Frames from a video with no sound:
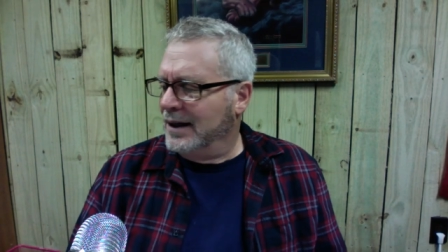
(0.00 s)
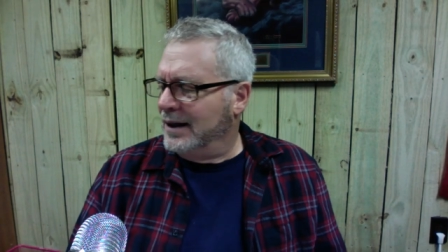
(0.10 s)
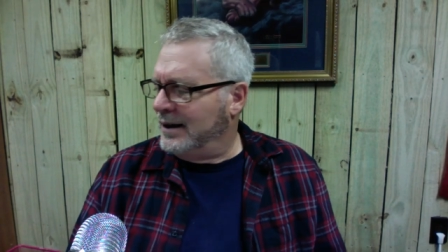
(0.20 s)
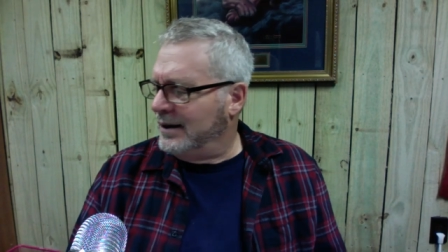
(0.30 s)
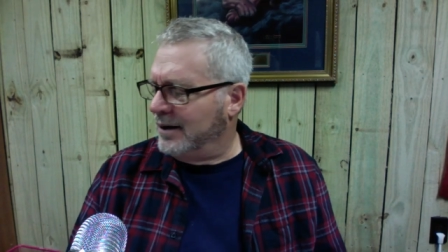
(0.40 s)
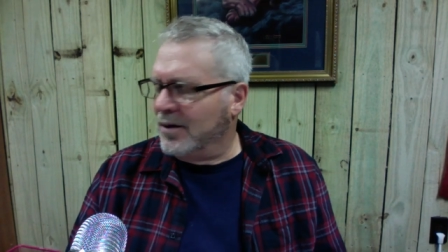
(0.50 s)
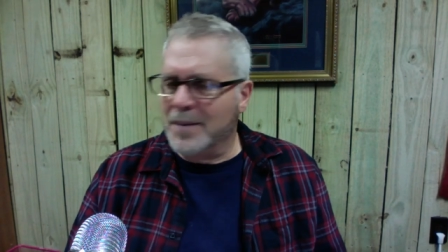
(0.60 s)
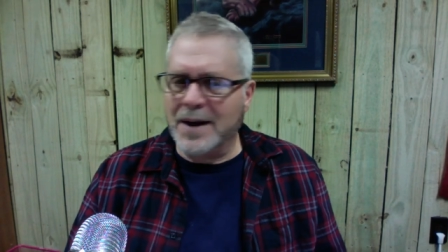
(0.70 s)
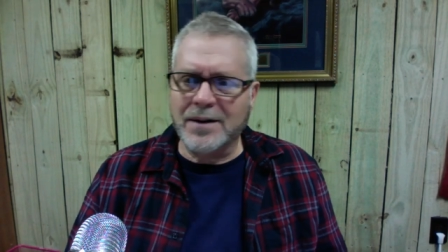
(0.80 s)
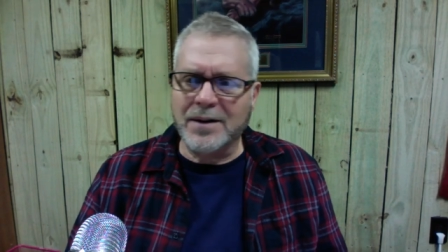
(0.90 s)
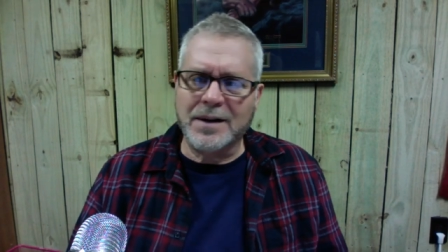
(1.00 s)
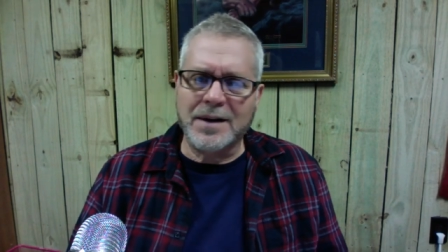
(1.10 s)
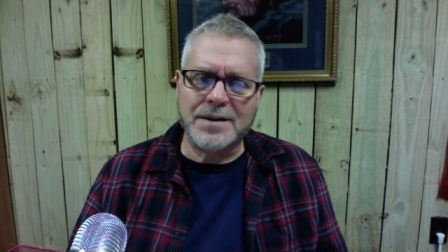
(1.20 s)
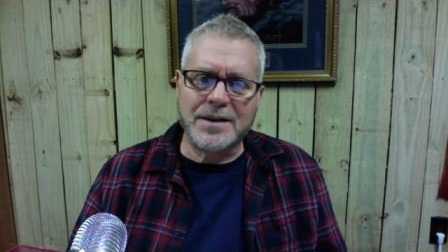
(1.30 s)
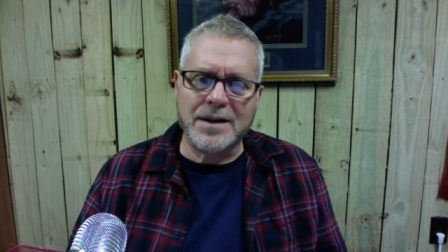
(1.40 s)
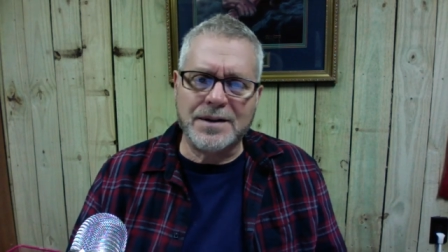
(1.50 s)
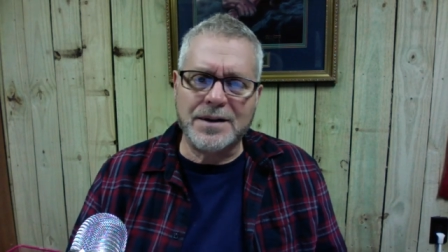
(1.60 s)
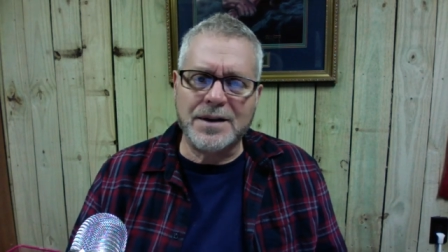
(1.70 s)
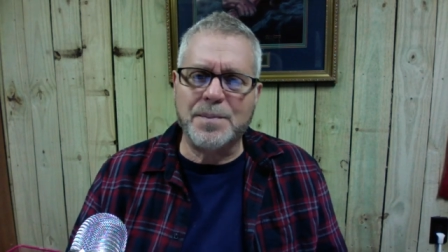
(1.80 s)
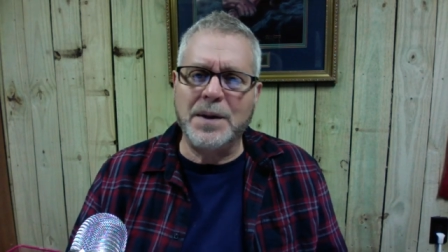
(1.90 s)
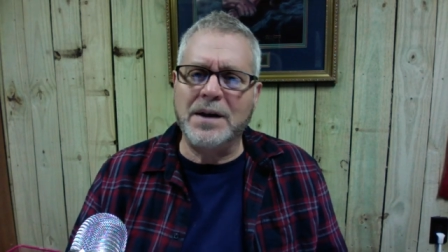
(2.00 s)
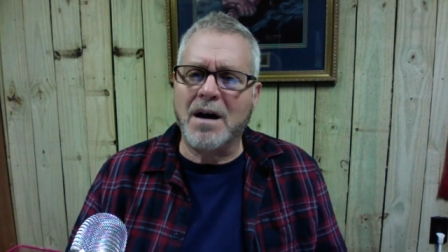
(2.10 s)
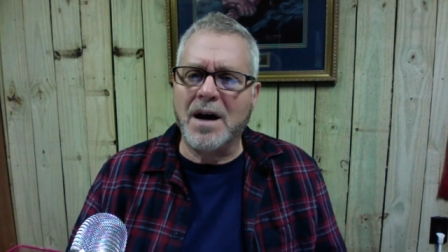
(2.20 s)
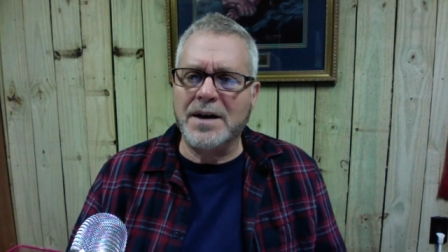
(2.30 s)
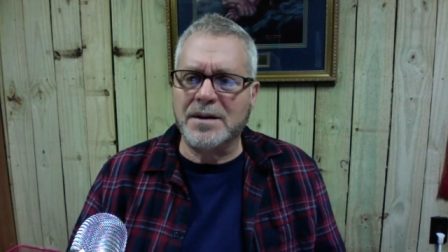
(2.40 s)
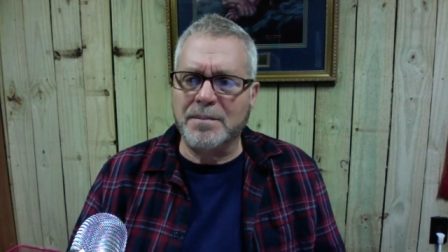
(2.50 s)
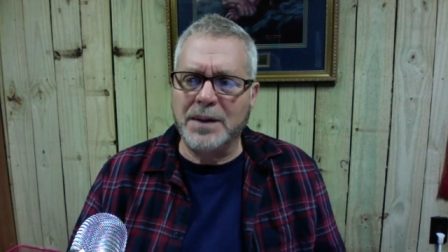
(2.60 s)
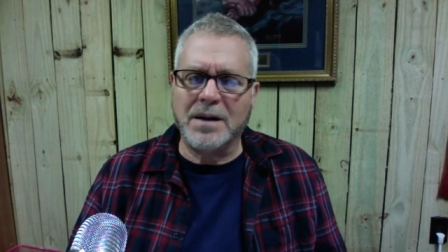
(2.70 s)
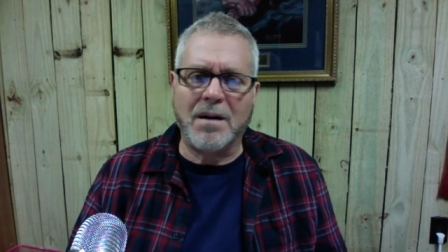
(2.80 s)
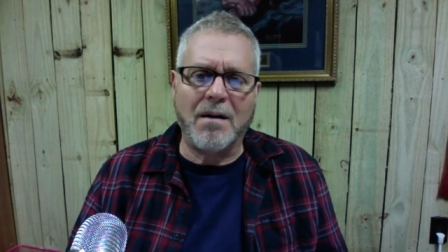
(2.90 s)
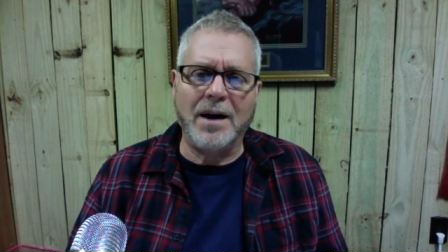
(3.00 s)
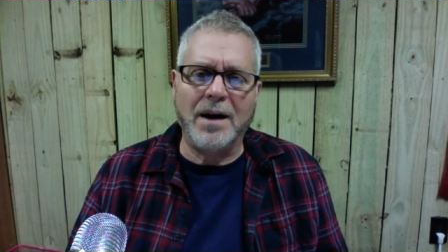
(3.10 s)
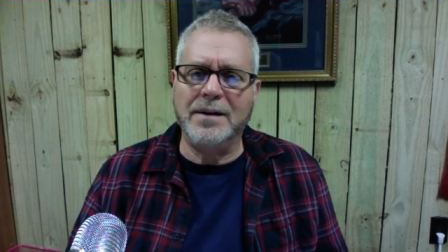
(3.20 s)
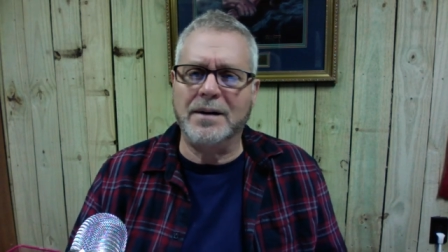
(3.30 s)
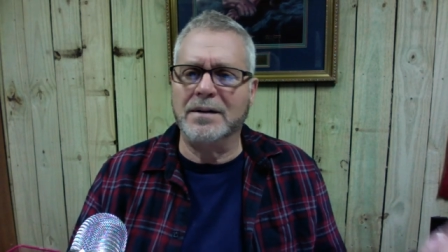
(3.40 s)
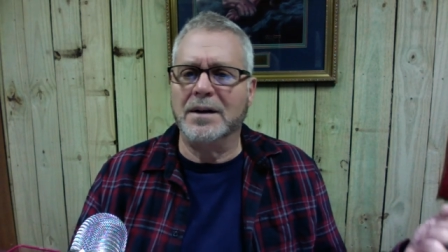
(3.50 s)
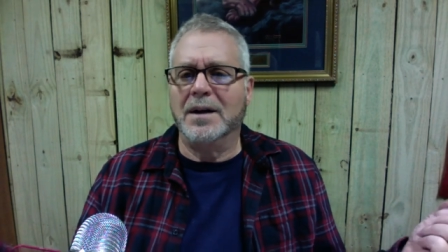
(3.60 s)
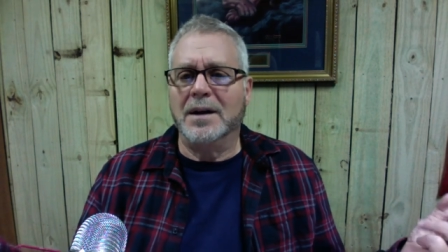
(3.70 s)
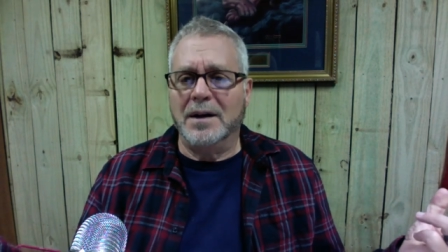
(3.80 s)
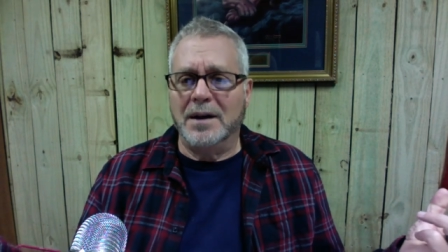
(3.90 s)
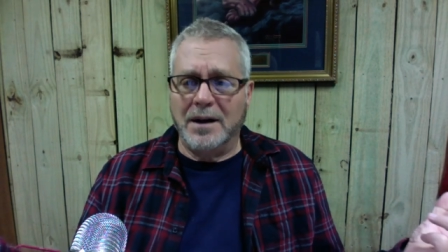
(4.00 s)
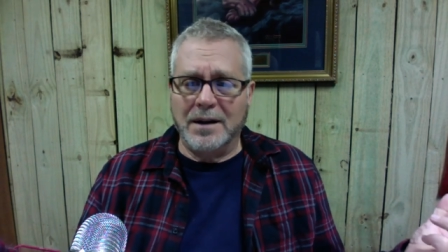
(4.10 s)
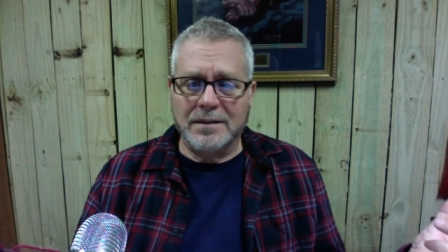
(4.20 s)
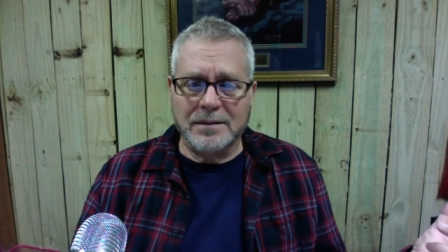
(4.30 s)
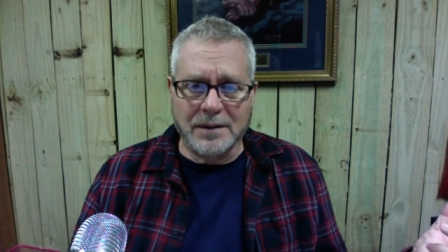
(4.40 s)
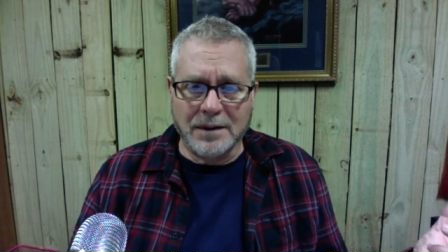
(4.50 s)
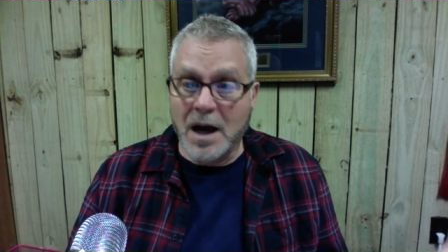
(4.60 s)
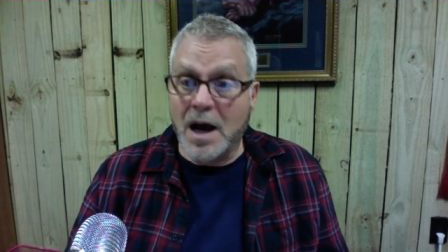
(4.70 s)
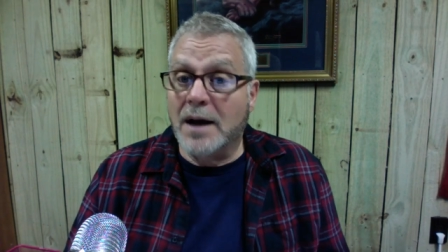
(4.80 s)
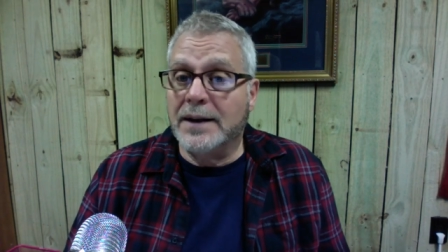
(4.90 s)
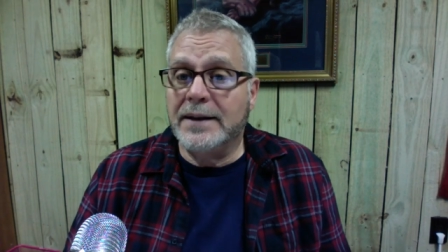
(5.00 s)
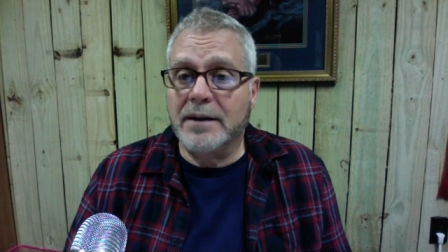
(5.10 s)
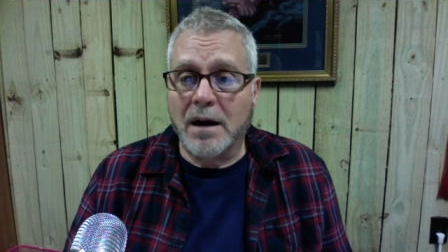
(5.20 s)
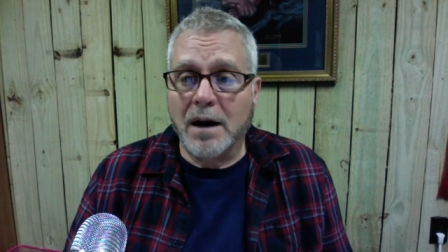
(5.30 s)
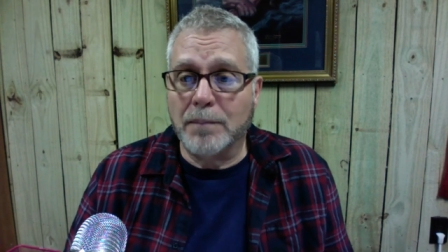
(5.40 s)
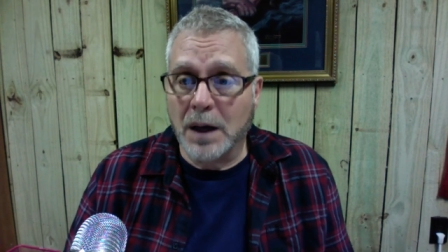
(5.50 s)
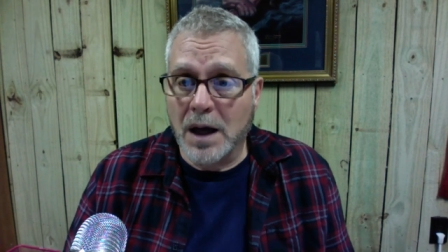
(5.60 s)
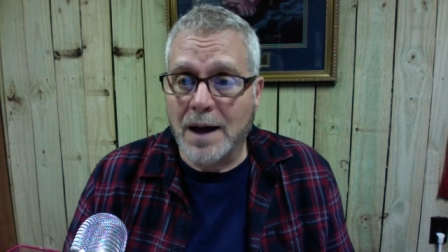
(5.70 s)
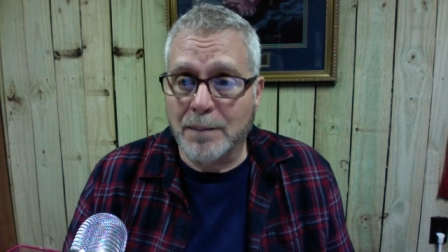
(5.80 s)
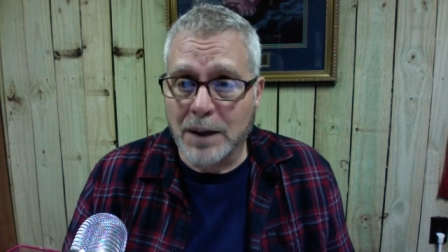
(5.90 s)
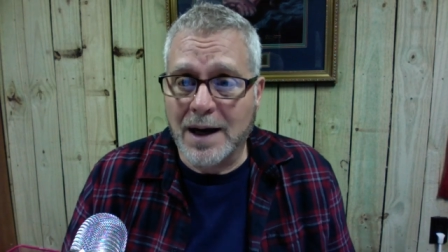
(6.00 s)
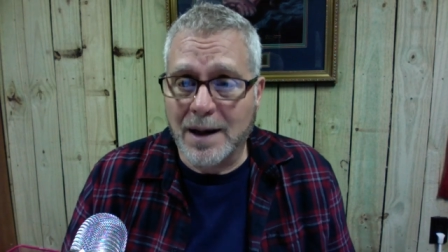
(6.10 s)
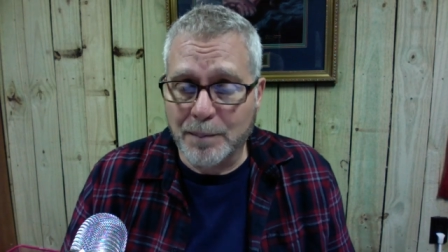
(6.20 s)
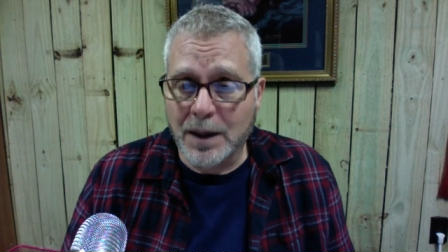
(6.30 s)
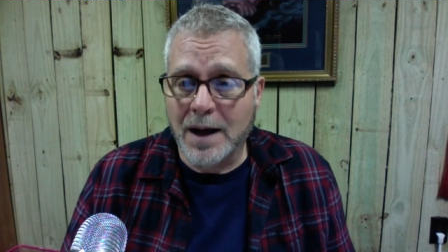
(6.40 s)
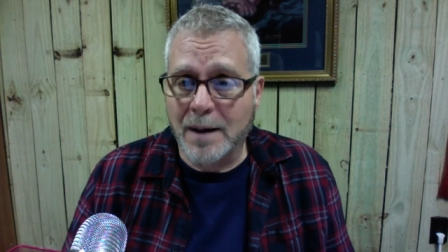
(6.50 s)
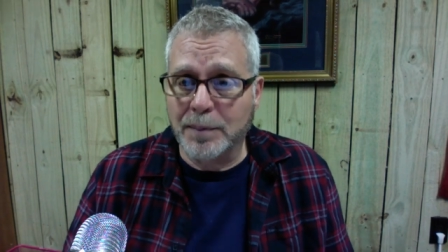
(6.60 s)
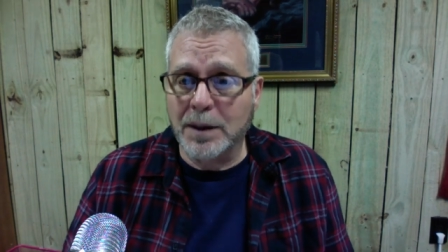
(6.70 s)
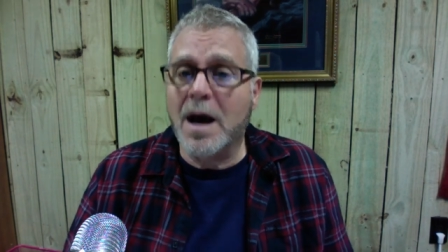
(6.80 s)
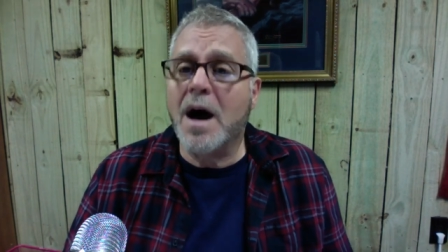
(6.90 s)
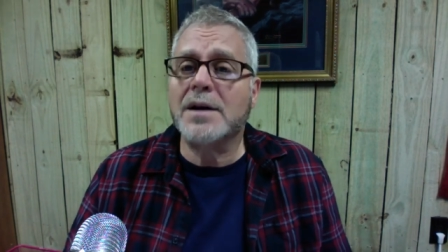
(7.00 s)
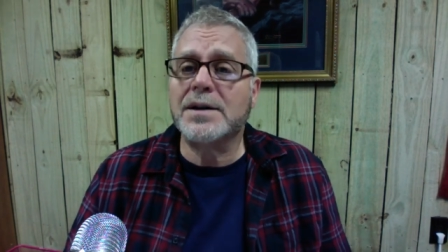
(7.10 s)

and oh my goodness, let's just be nice and be kind and la-di-da, blah, blah, blah, blah.